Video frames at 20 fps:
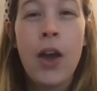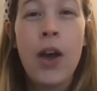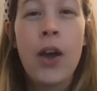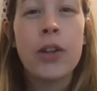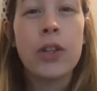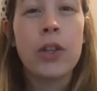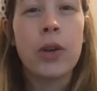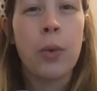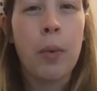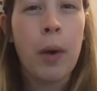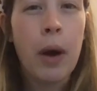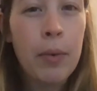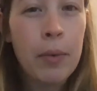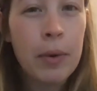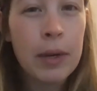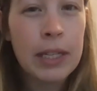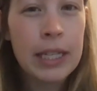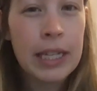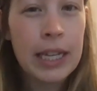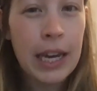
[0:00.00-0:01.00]
So what
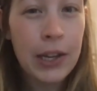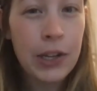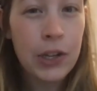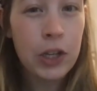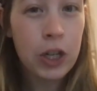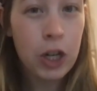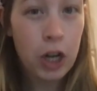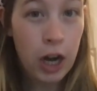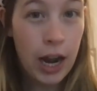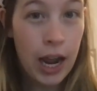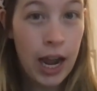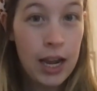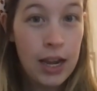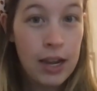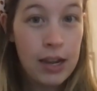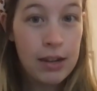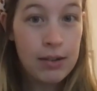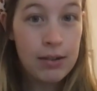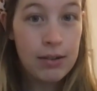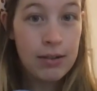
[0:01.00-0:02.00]
was yesterday?
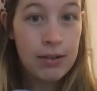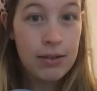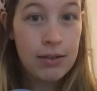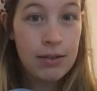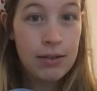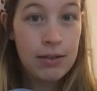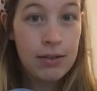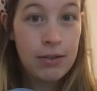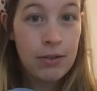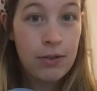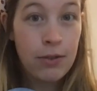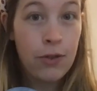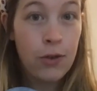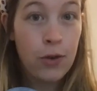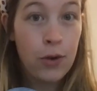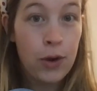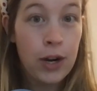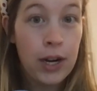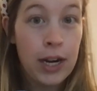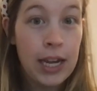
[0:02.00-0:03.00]

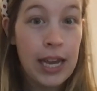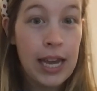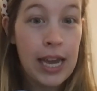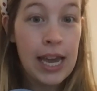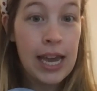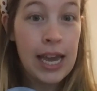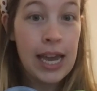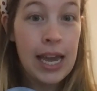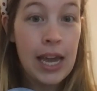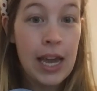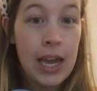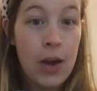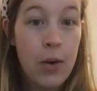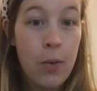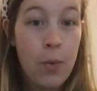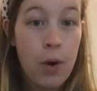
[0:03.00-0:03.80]
42.